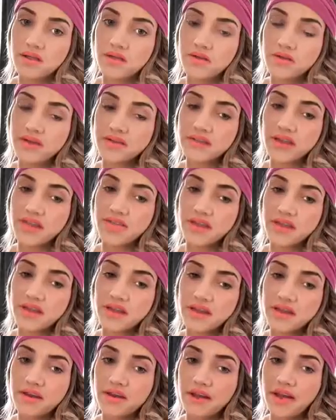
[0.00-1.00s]
You guys, I think
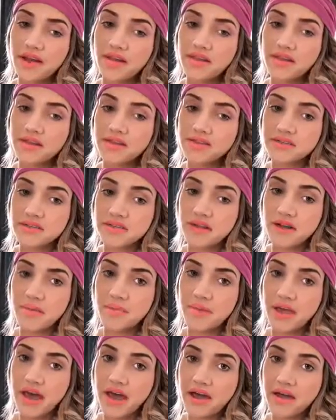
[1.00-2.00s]
I need to end this and
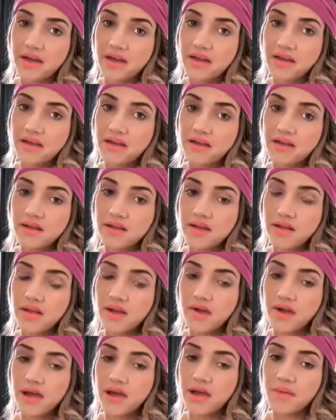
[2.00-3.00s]
come back.
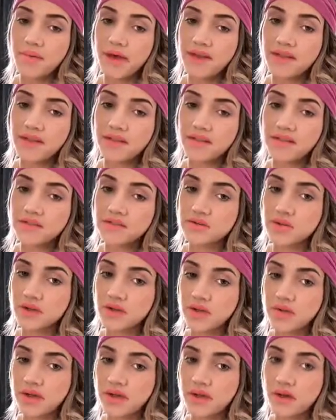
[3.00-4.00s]
Okay, I'm ending this
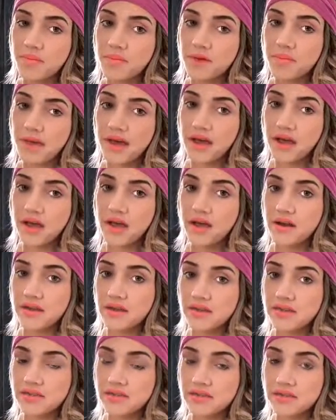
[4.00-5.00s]
really quick. I'll be back
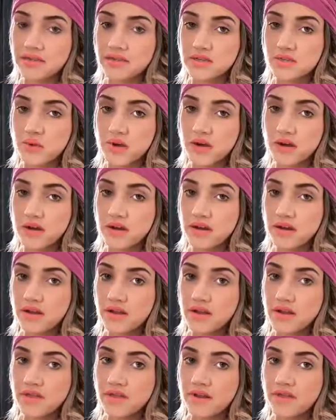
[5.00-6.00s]
on because this is weird.
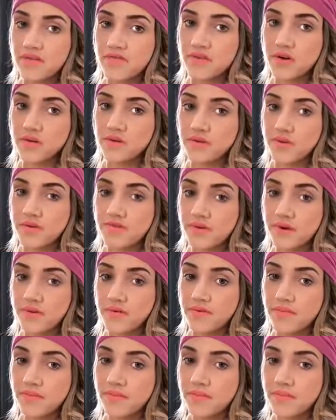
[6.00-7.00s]
It like froze my
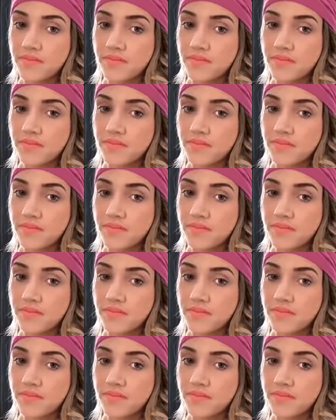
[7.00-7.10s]
phone.